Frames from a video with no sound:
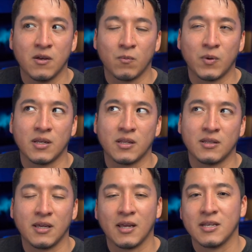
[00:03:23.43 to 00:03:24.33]
when
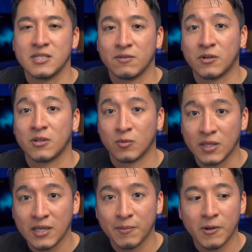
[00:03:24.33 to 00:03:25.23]
the A seven R three
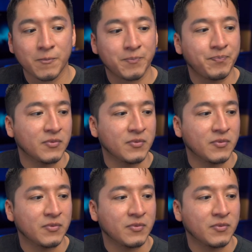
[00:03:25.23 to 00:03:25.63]
came out,